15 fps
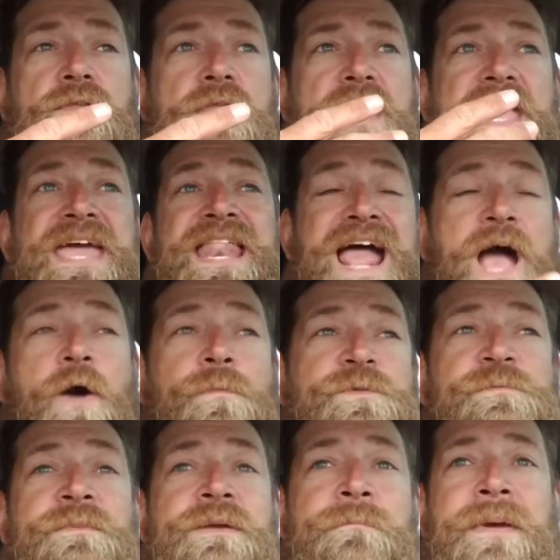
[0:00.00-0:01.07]
it
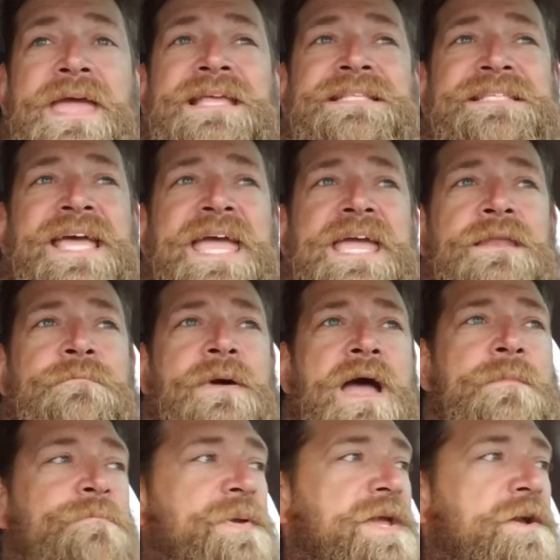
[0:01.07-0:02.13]
helps me maintain my
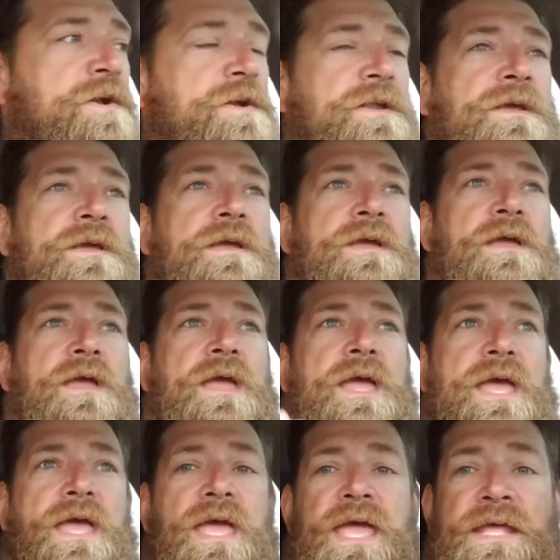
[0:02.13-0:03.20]
beard
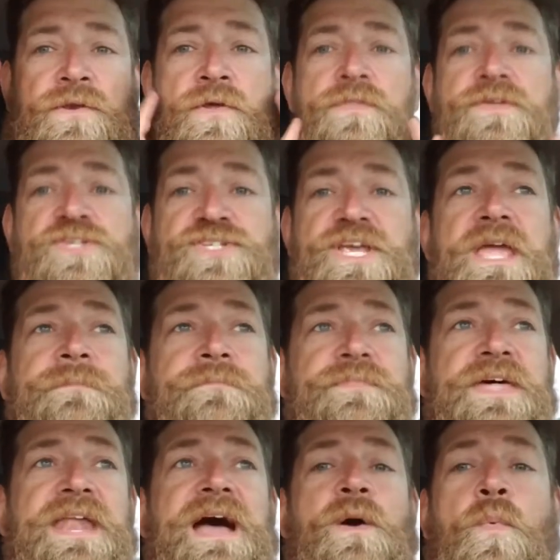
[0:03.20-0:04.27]
into the shape
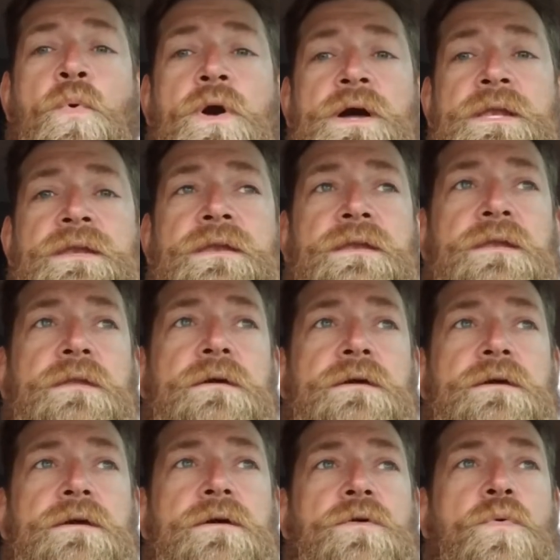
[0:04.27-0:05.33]
that I want
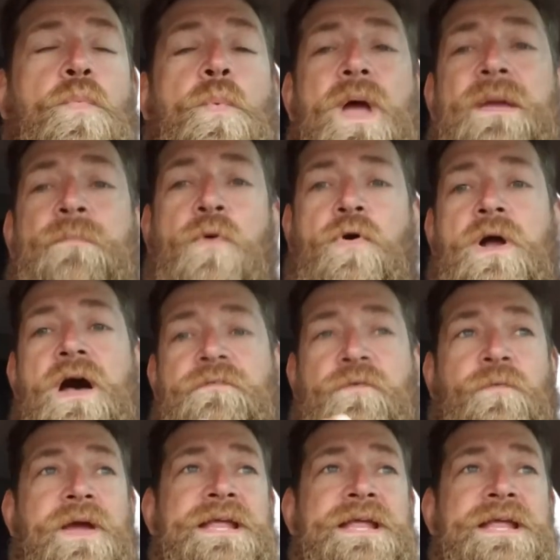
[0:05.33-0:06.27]
way more often.